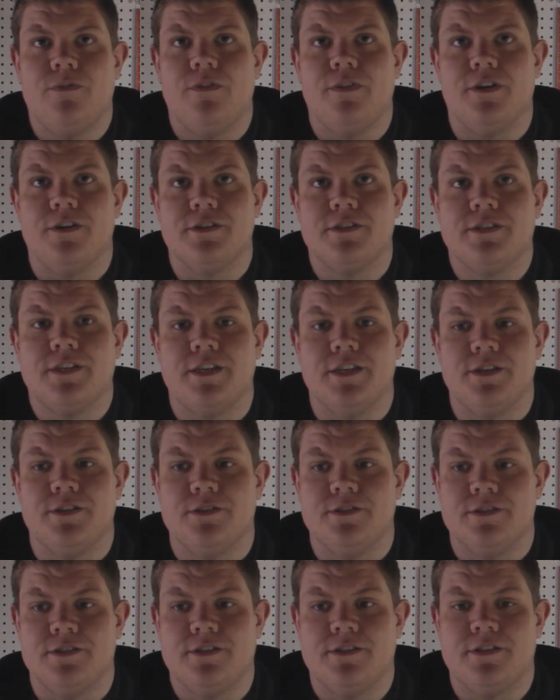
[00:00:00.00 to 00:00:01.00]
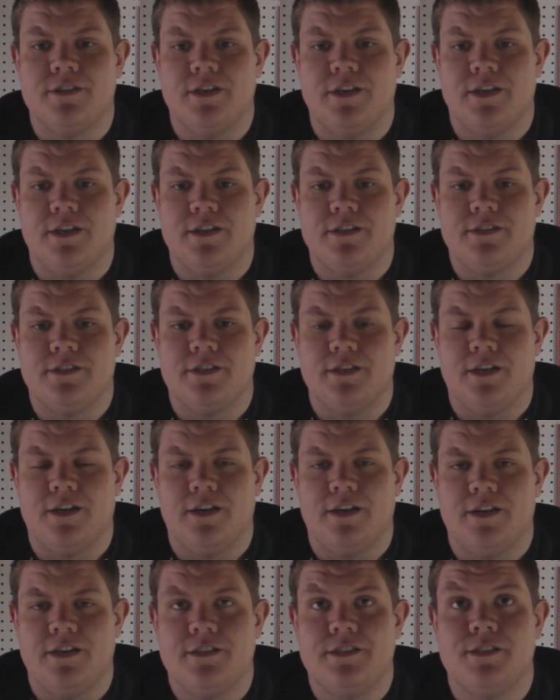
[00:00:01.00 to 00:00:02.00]
their skills. It's
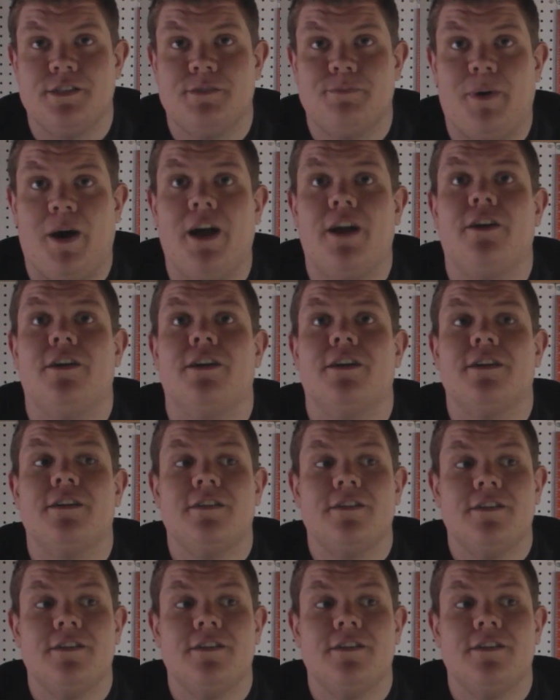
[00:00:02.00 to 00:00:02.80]
inspiring,